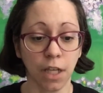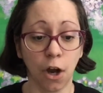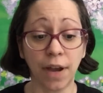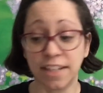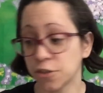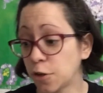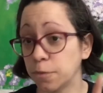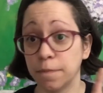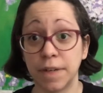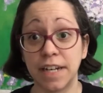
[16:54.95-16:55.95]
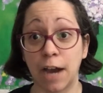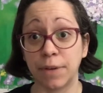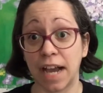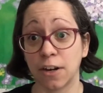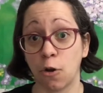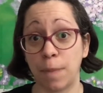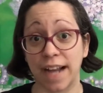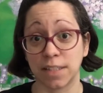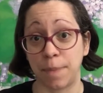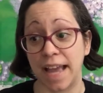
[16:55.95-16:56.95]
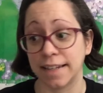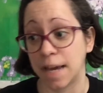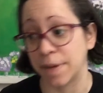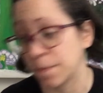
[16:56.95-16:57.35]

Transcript: Okay, so now we got to go back to pandemic